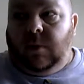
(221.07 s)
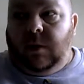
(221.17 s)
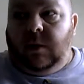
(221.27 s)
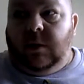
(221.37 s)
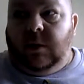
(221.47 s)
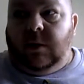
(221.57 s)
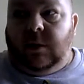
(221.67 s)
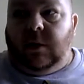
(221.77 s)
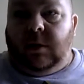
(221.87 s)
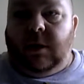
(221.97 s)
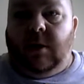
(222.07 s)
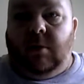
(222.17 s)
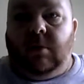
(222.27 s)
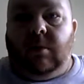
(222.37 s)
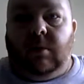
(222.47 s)
but it, it, it's a good
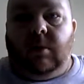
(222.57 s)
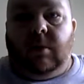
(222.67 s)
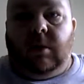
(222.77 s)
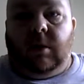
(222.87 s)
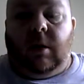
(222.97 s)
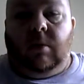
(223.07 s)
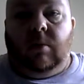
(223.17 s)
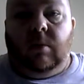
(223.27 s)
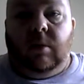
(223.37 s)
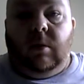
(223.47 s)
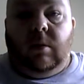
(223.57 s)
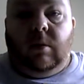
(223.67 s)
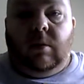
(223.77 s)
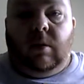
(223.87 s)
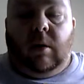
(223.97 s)
deal, you know.
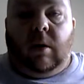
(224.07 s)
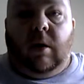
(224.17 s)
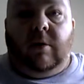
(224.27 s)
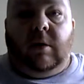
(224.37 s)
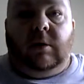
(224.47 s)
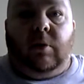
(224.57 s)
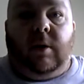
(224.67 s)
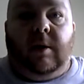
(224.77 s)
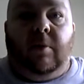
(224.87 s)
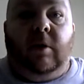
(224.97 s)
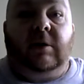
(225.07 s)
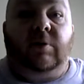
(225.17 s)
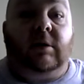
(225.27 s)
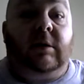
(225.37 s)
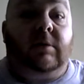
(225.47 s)
I've got 120
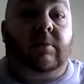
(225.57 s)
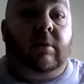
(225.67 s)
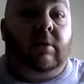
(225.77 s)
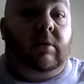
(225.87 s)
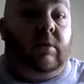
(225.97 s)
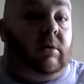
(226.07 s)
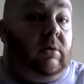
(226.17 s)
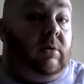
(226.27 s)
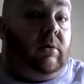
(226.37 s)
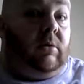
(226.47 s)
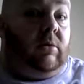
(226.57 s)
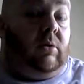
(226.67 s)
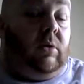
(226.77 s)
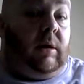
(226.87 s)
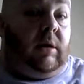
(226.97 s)
points, which is
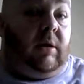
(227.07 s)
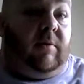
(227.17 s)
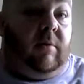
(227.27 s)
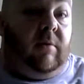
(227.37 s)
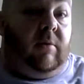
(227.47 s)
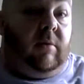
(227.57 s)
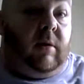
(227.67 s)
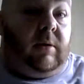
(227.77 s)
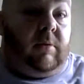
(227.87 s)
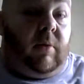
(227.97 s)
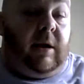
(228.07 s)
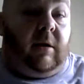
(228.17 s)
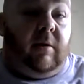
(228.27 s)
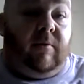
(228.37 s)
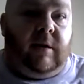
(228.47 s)
normally good. It's really
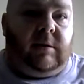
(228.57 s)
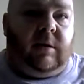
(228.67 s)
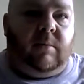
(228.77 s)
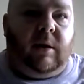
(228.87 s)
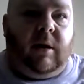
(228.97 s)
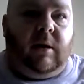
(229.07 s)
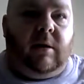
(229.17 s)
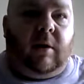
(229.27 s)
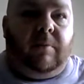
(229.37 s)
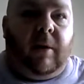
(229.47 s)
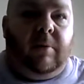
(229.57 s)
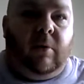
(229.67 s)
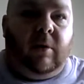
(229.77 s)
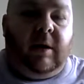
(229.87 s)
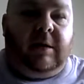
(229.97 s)
good for this time of year. You know,
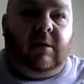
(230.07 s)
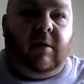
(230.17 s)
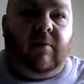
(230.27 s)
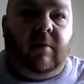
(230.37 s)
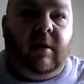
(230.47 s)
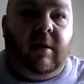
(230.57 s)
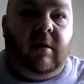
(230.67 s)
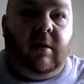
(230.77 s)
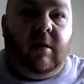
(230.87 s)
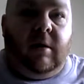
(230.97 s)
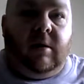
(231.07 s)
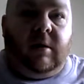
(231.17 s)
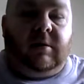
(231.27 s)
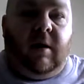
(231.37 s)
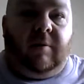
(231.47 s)
people are easing off and they're
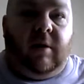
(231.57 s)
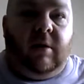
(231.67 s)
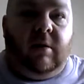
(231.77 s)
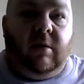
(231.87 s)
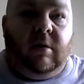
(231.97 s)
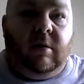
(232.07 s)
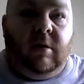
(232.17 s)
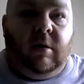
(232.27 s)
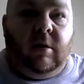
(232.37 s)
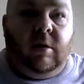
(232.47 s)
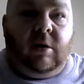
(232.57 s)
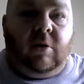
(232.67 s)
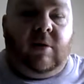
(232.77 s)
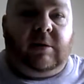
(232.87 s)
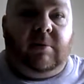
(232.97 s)
just after
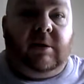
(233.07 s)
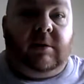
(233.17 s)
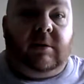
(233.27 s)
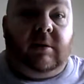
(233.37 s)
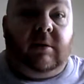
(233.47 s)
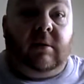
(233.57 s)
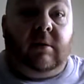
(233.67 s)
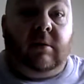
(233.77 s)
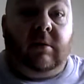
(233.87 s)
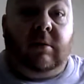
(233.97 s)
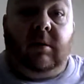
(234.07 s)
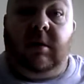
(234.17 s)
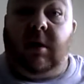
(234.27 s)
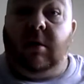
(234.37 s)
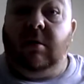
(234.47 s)
Christmas and
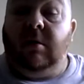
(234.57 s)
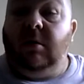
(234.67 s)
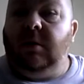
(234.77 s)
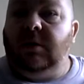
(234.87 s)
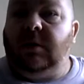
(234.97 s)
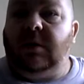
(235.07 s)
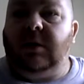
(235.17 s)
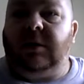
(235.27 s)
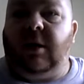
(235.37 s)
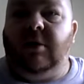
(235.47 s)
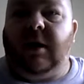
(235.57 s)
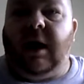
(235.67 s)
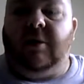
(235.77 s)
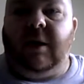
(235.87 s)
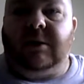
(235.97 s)
you know, starting to slow
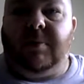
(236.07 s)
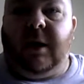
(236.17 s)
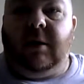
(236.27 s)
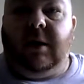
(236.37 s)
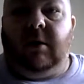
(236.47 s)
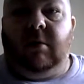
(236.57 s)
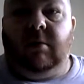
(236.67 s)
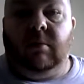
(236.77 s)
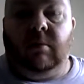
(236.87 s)
down their spending.